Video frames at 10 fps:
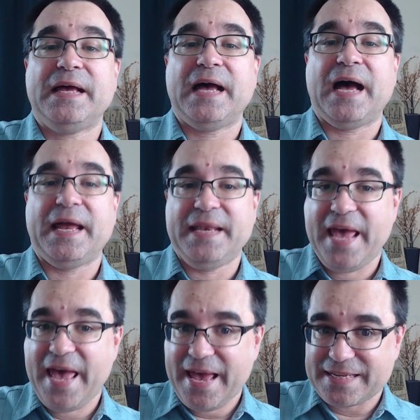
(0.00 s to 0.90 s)
An
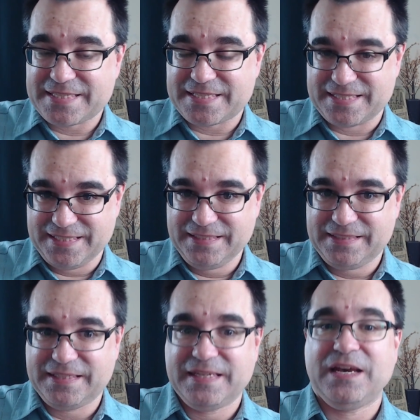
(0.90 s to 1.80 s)

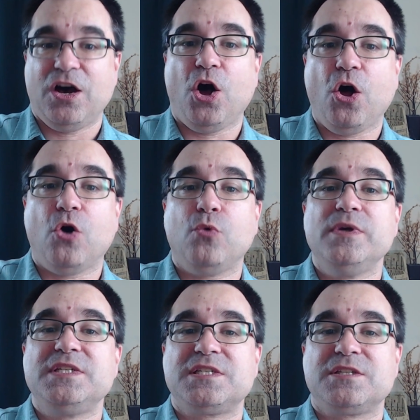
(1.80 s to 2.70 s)
exit
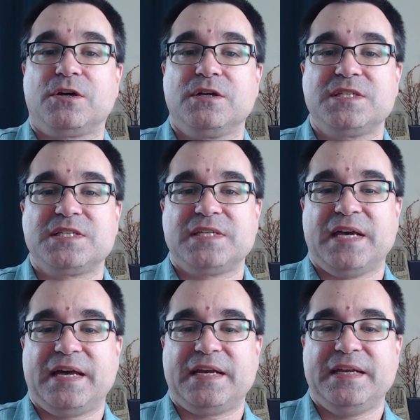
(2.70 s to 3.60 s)
always starts
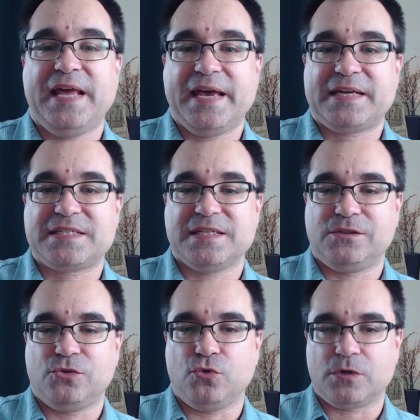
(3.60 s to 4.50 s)
at an exit
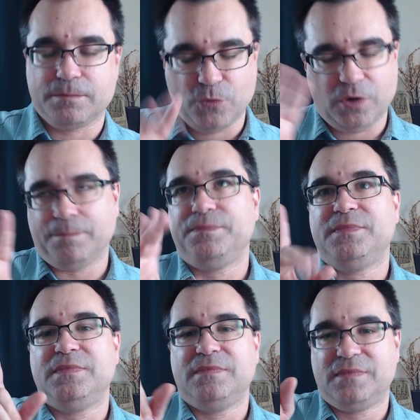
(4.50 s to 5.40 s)
door. Well,
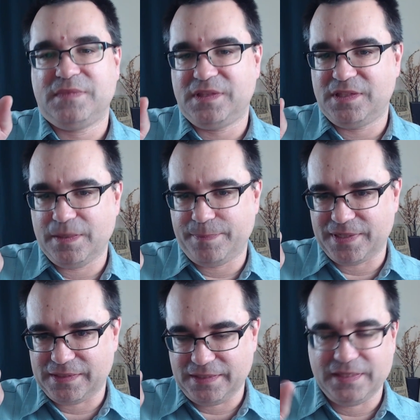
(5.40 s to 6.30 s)

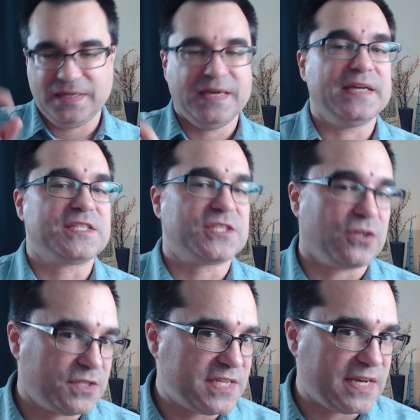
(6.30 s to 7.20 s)
typically it
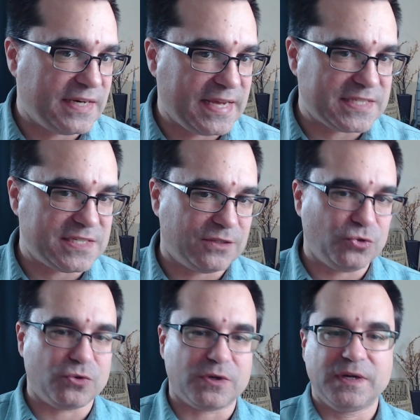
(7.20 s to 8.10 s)
starts at an exit
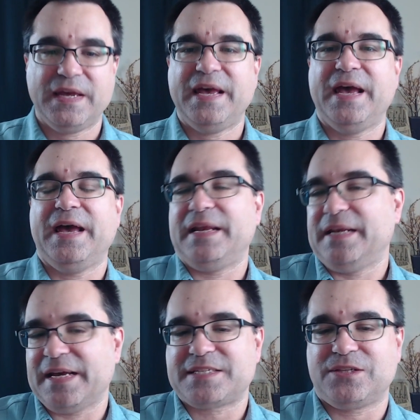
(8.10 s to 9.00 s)
door. And an
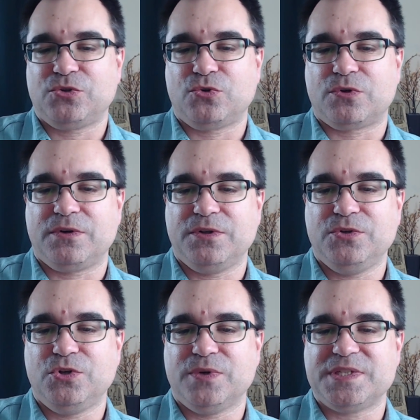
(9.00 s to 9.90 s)
exit door, you
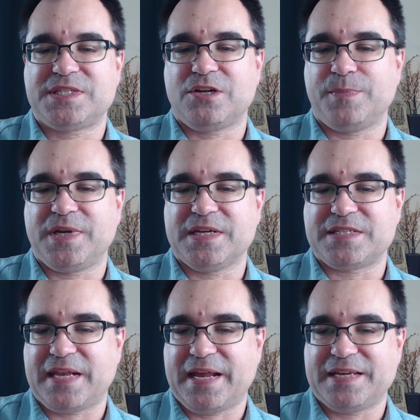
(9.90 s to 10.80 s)
know it's there because
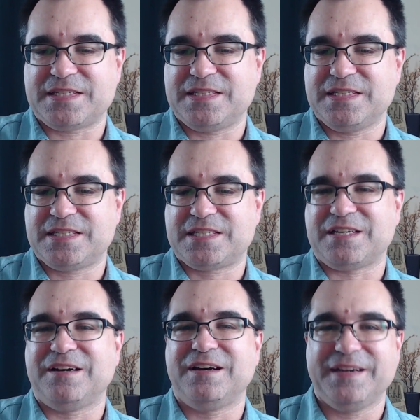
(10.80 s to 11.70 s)
it has this
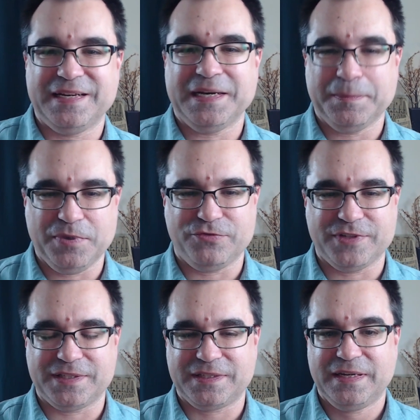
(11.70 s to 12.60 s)
sign above it.